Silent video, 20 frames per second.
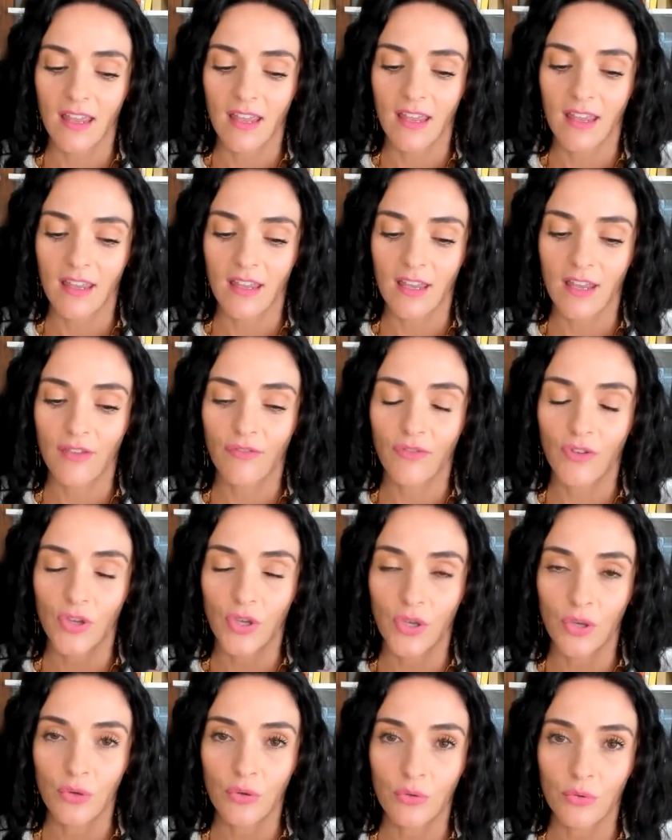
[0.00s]
if
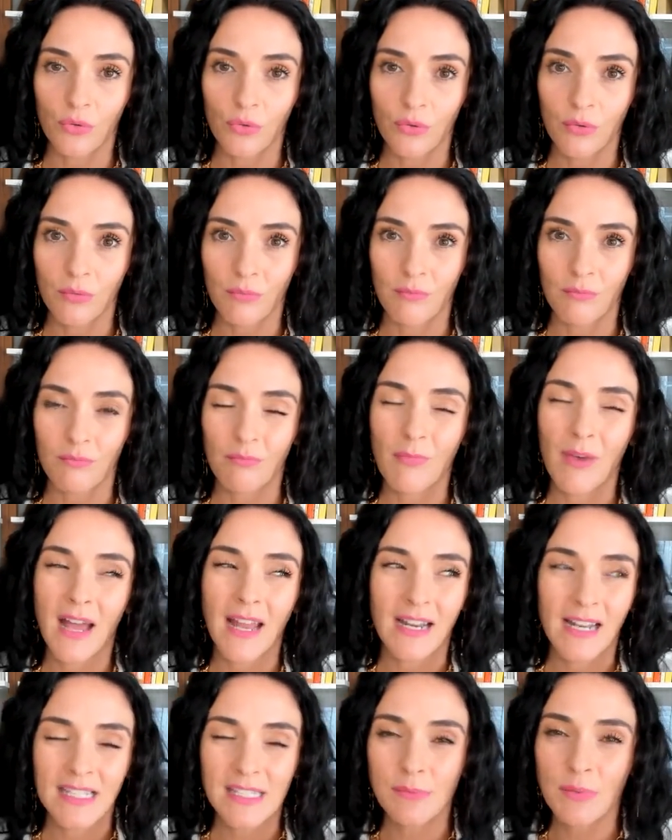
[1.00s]
you, and
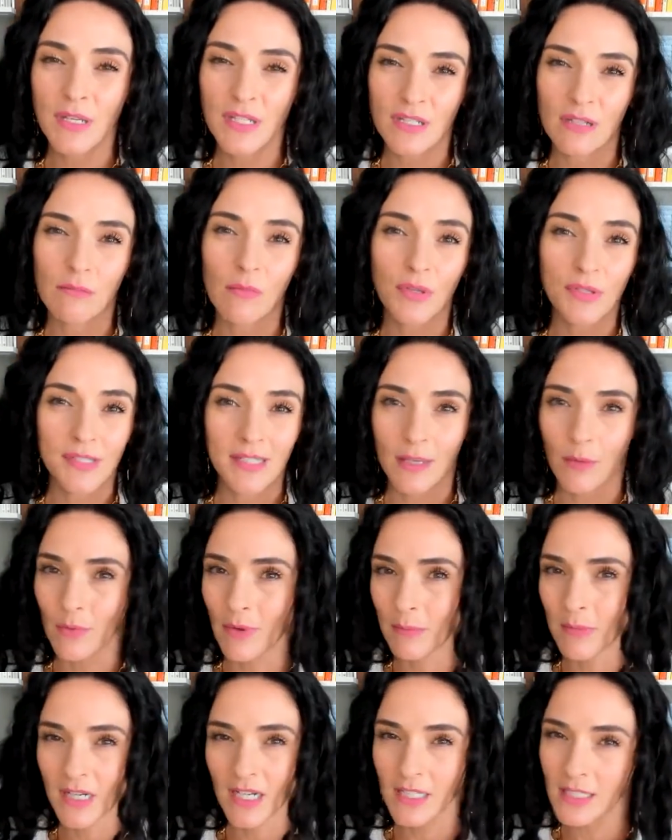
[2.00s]
I speak to mostly
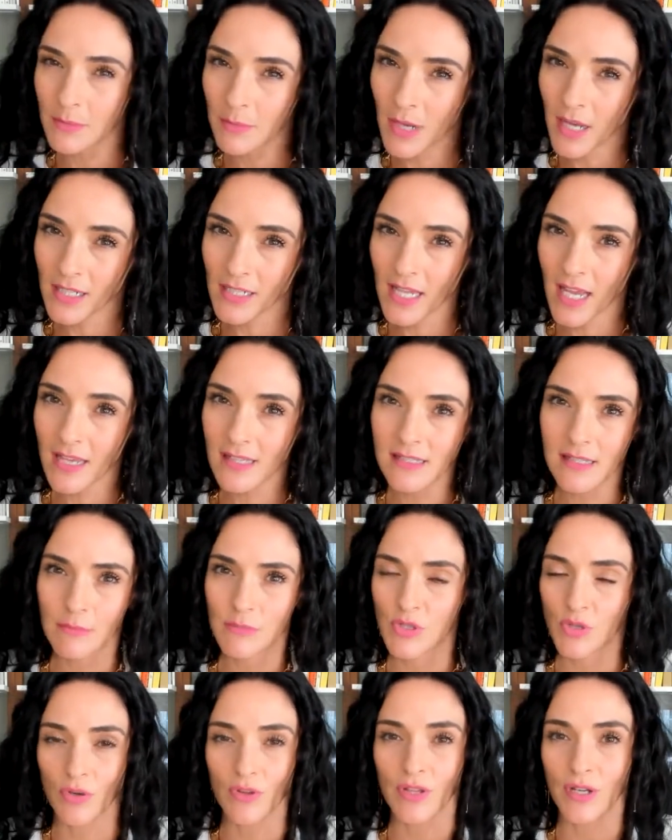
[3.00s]
women on the podcast, I'm
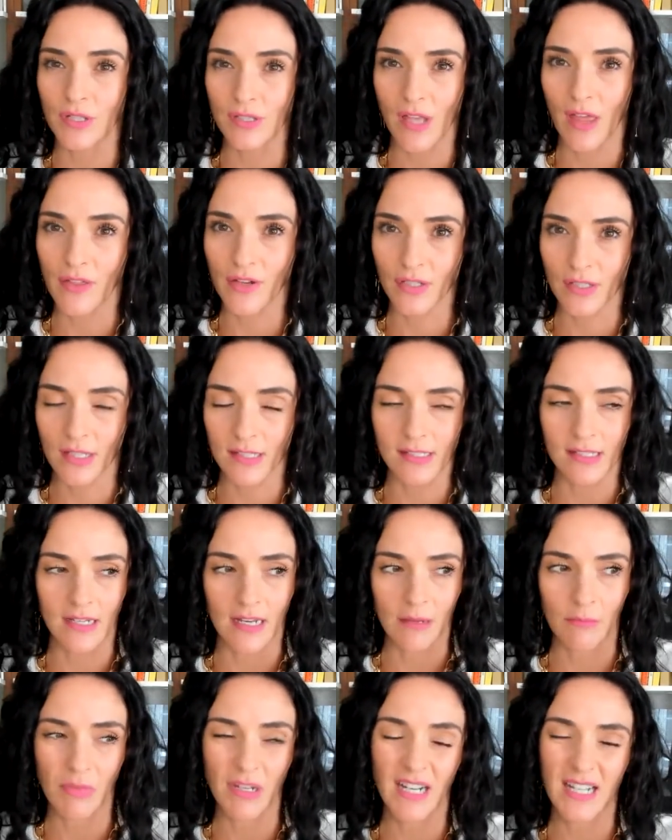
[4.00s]
sure there's others
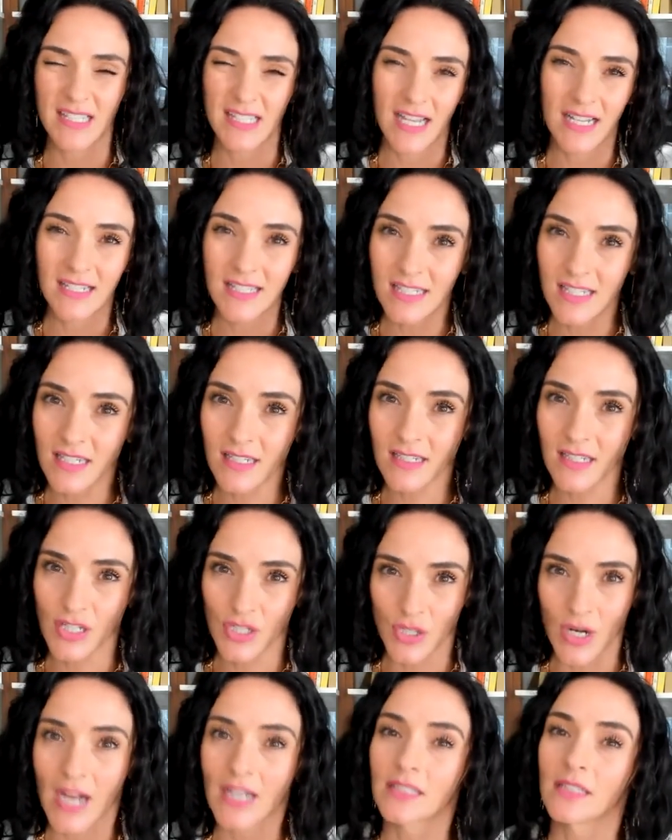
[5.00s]
listening, but I tend to
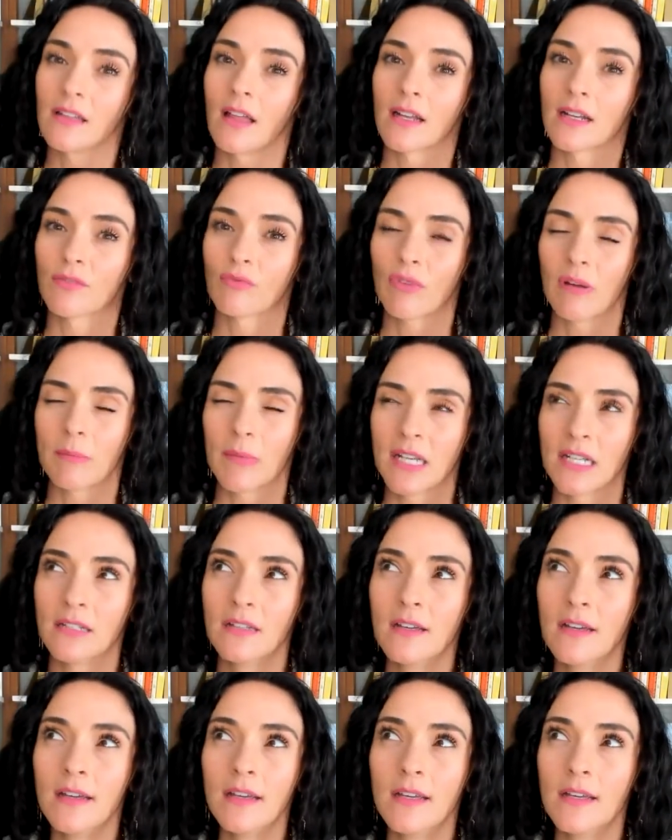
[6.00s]
attract a lot of women.
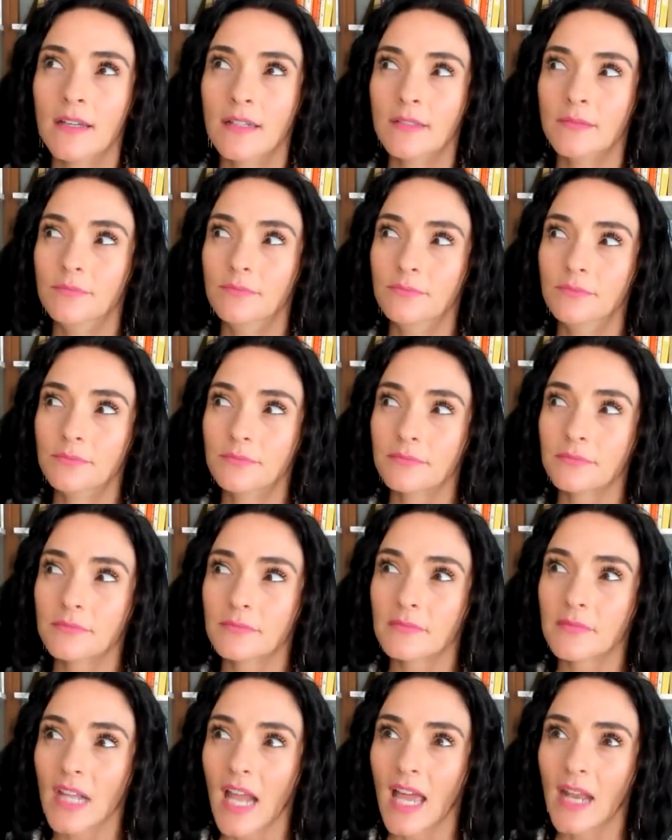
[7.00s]

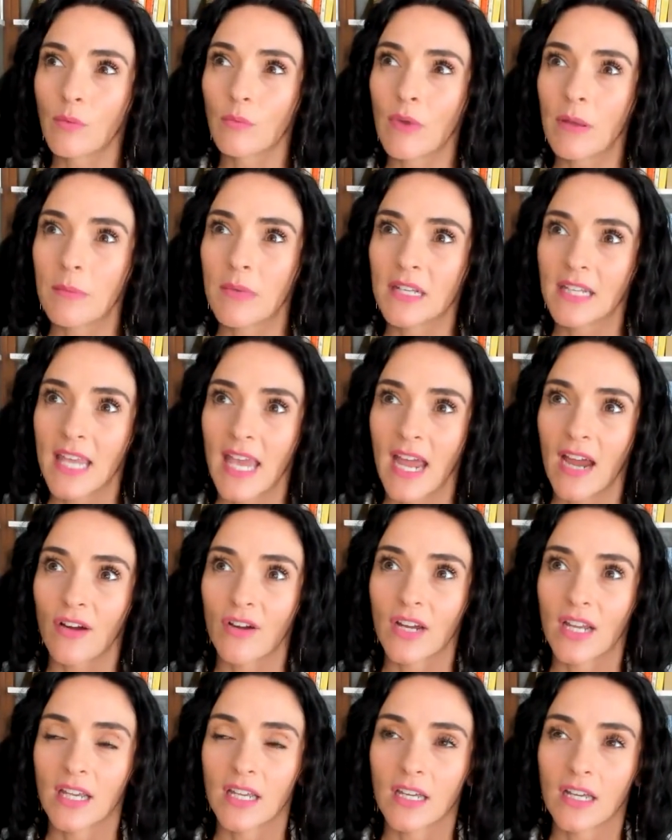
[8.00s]
And women
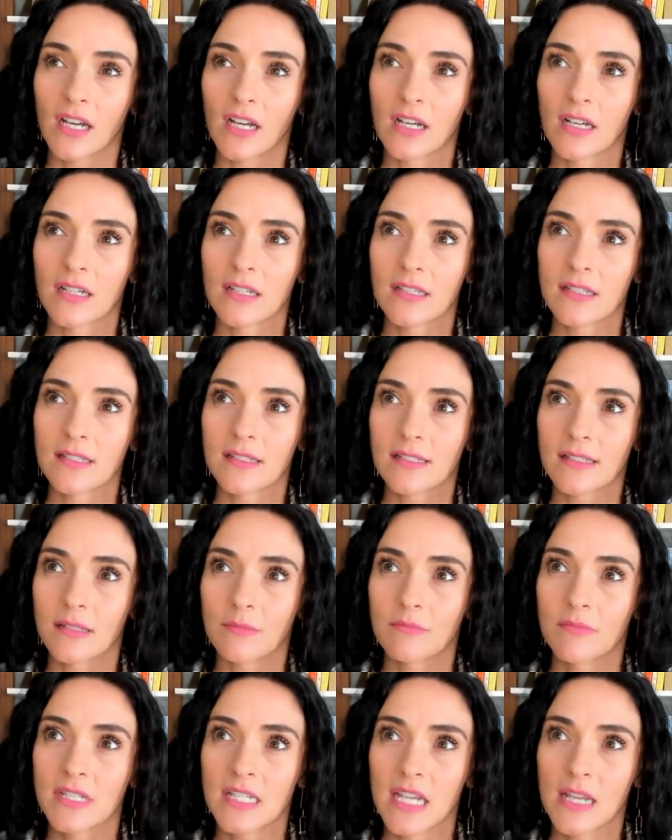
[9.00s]
carry
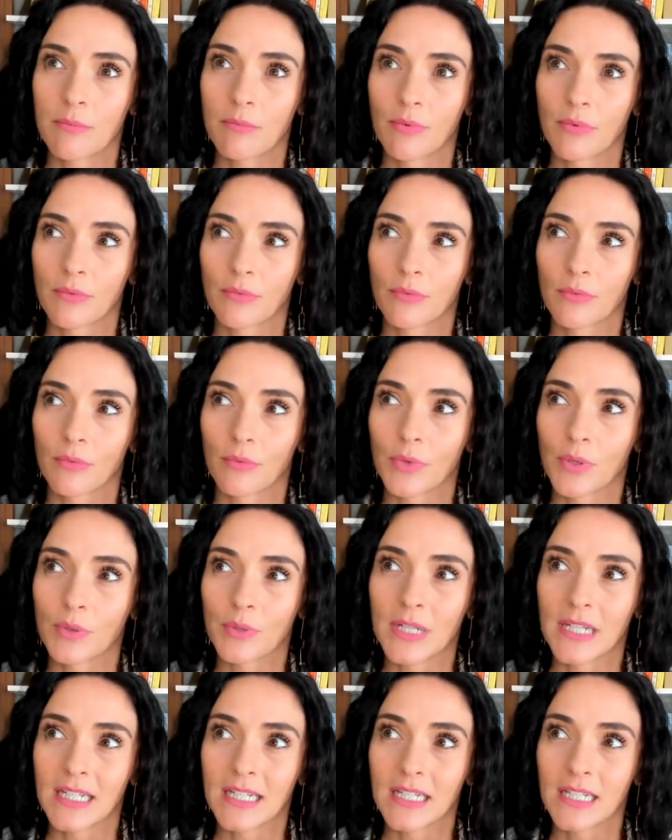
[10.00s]
some
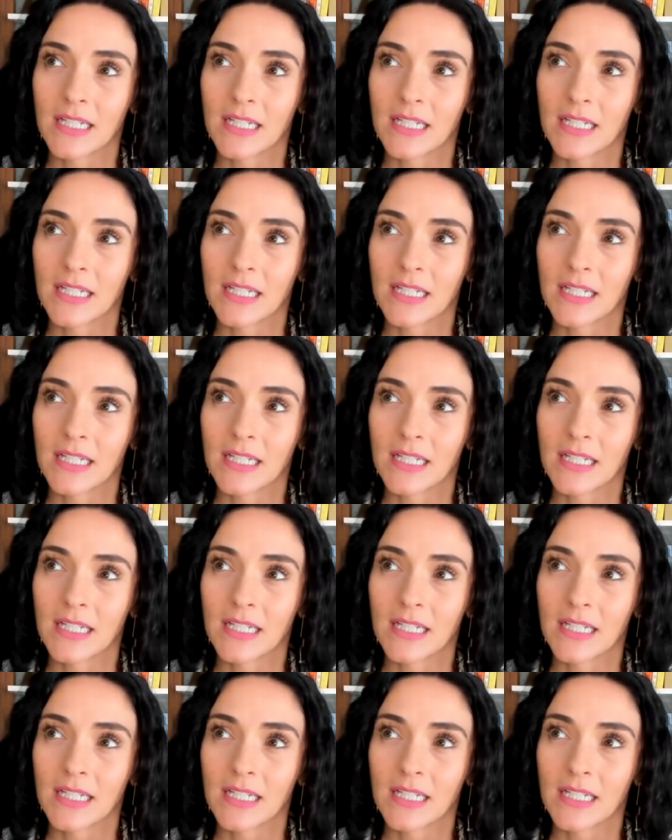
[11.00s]
deep-rooted